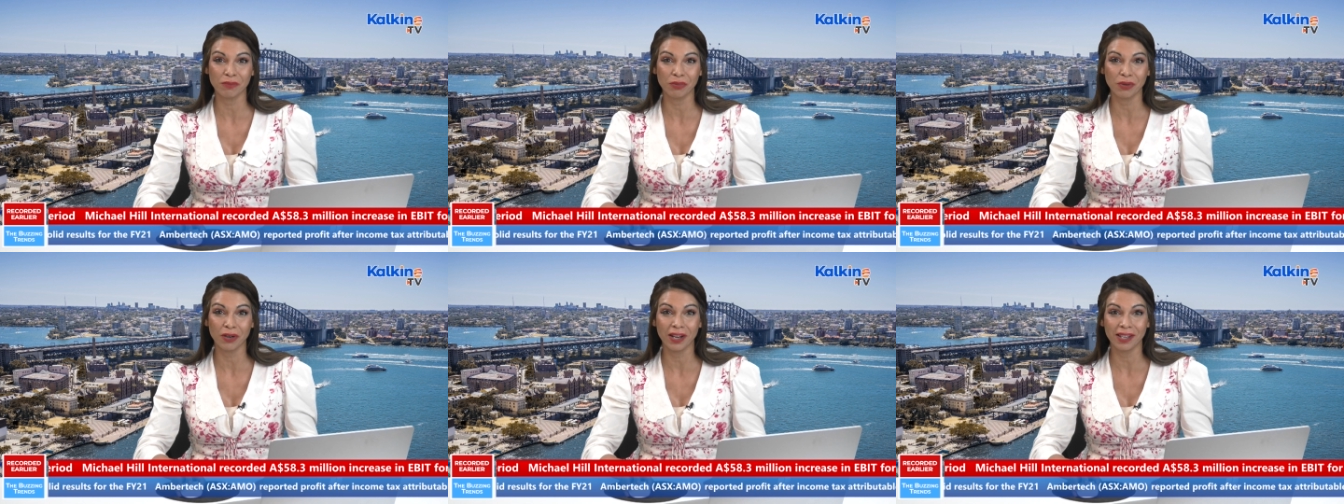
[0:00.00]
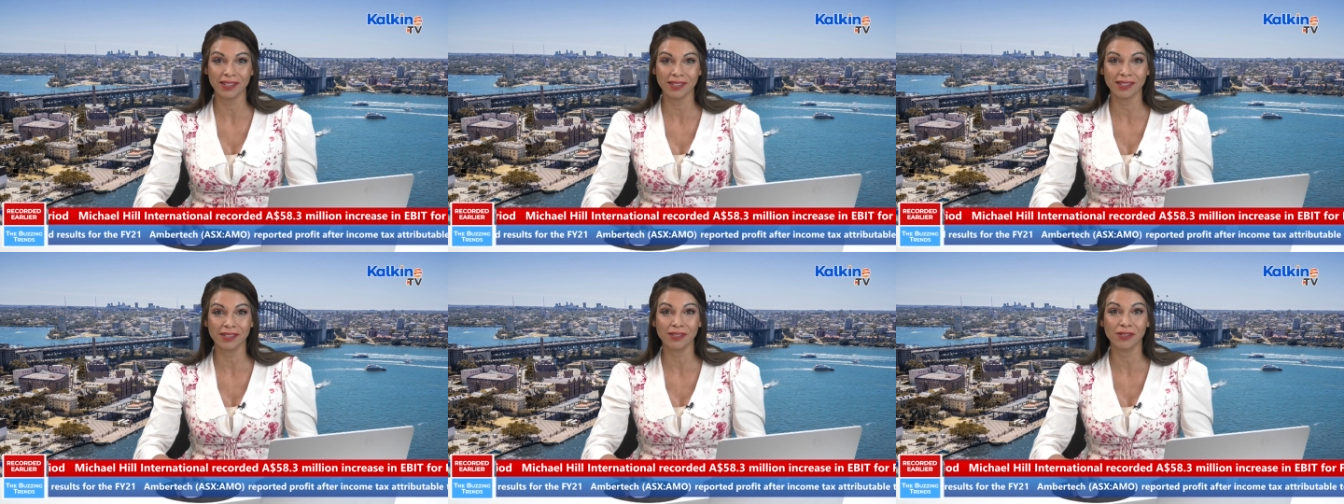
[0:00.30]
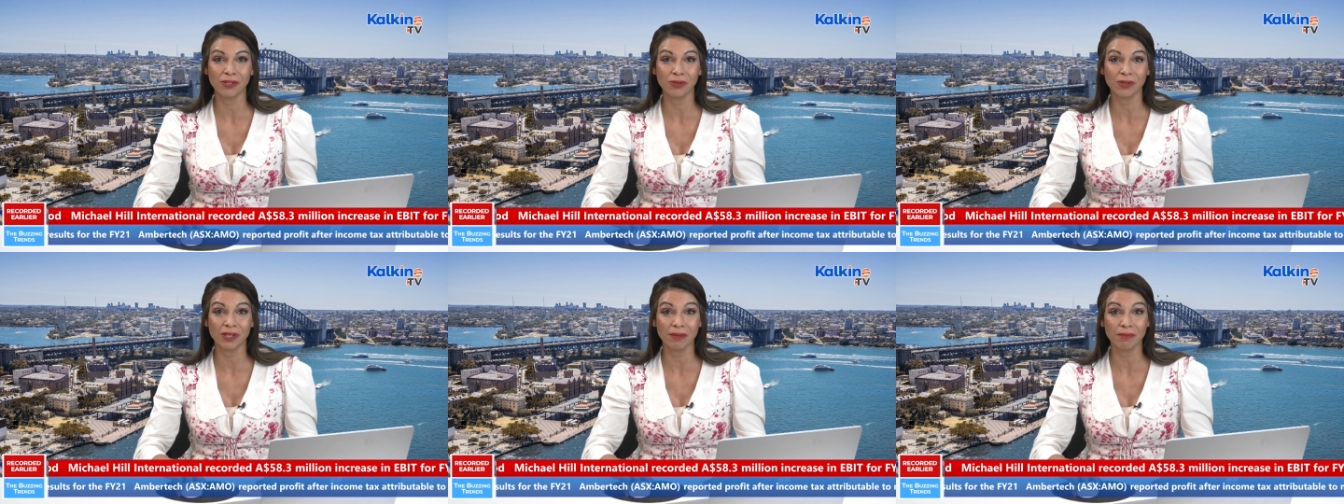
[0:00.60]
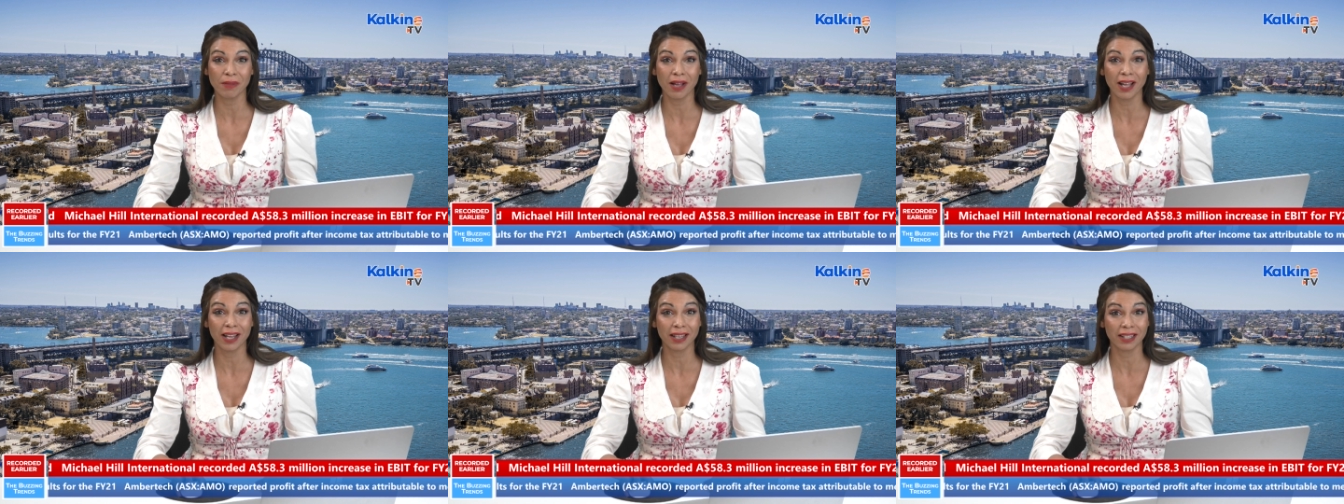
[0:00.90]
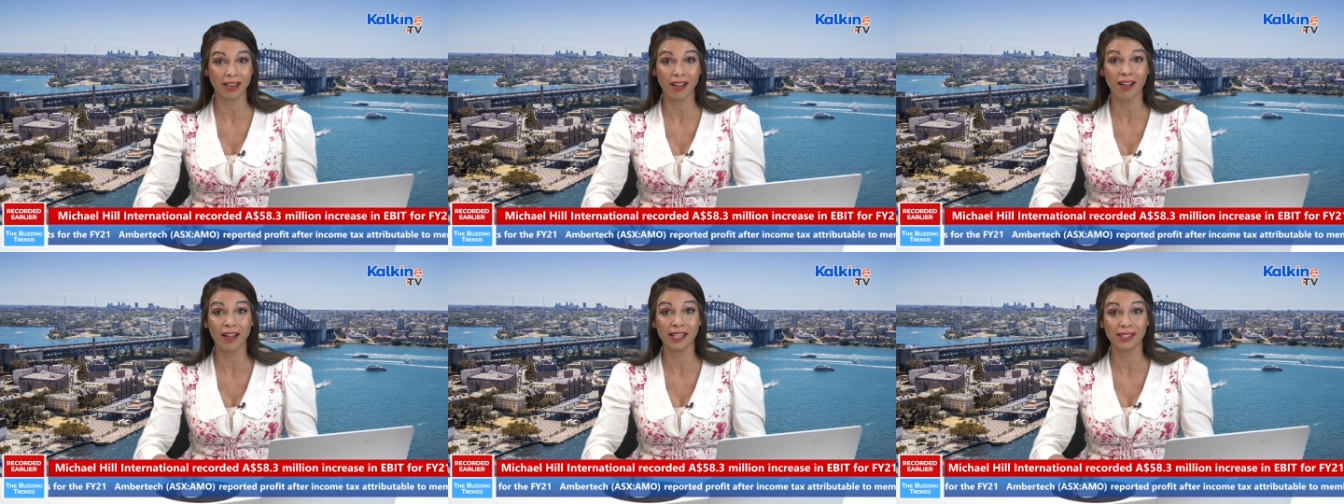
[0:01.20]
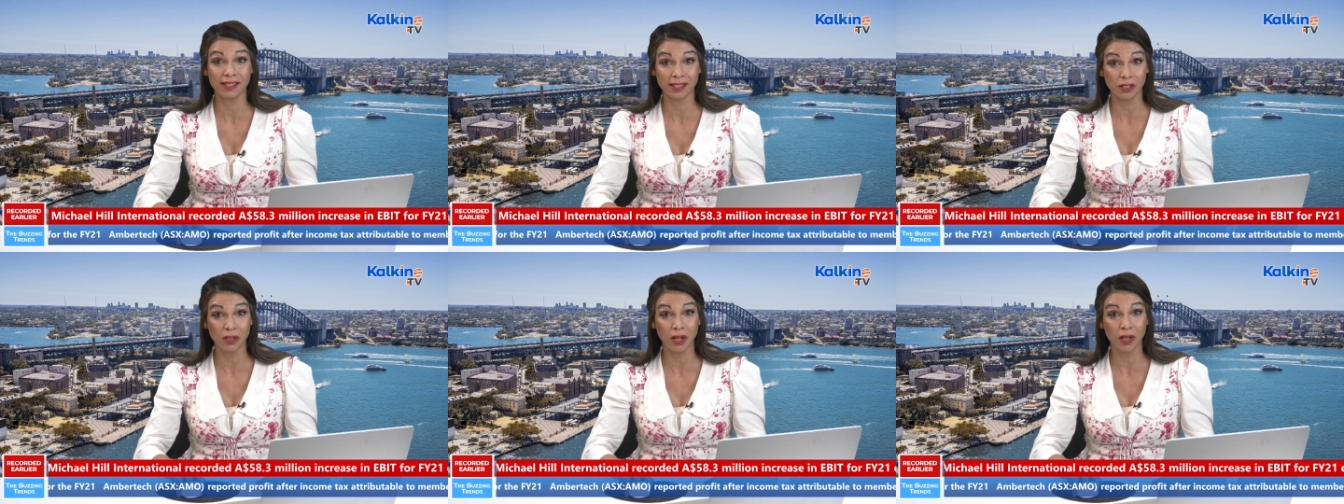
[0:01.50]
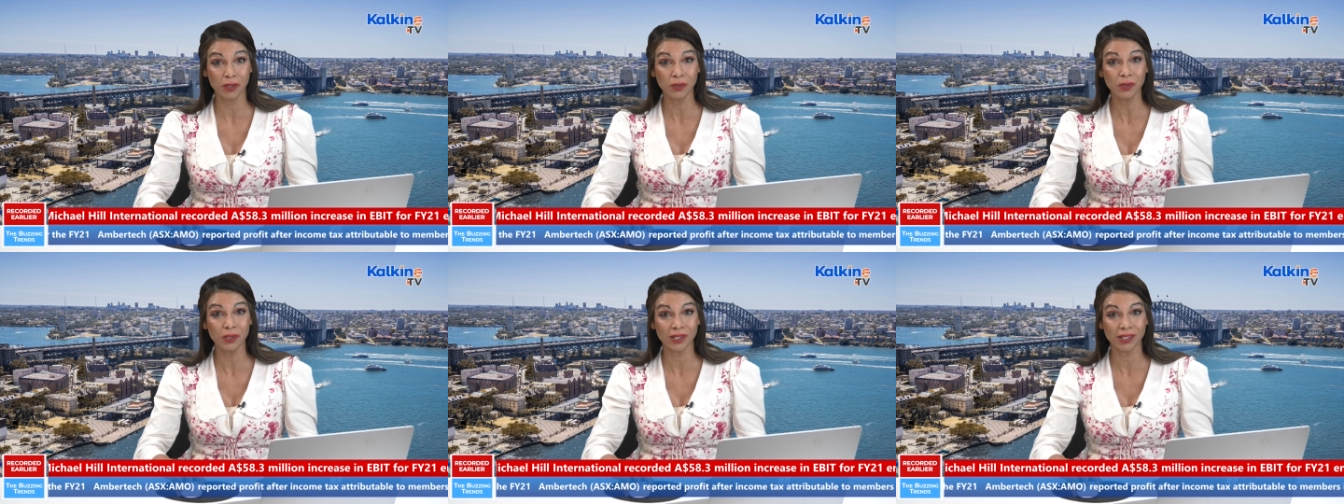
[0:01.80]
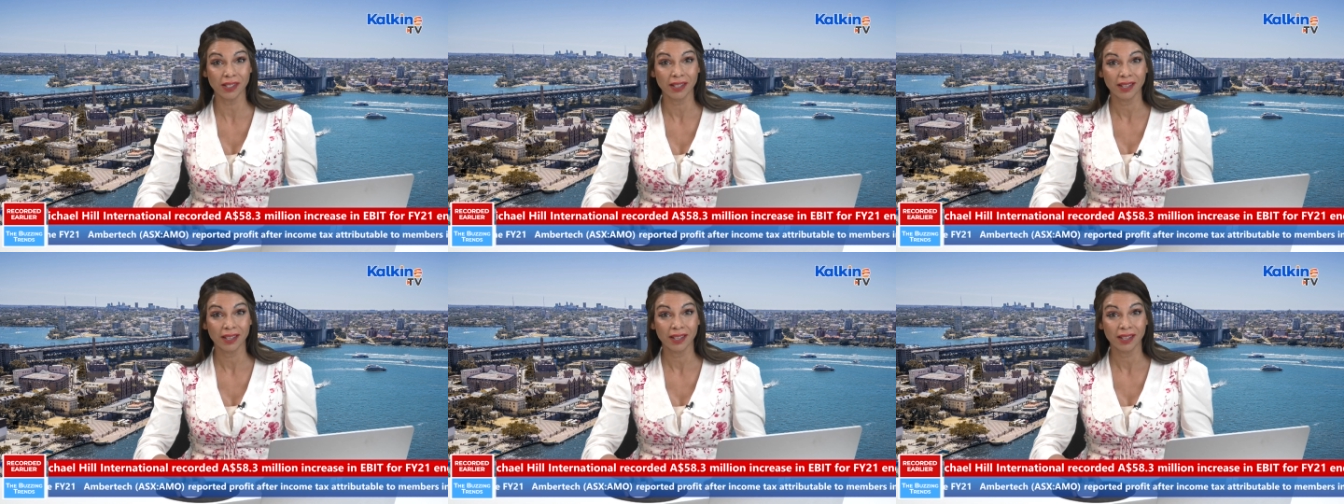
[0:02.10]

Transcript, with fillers: in prices during market highs and lows.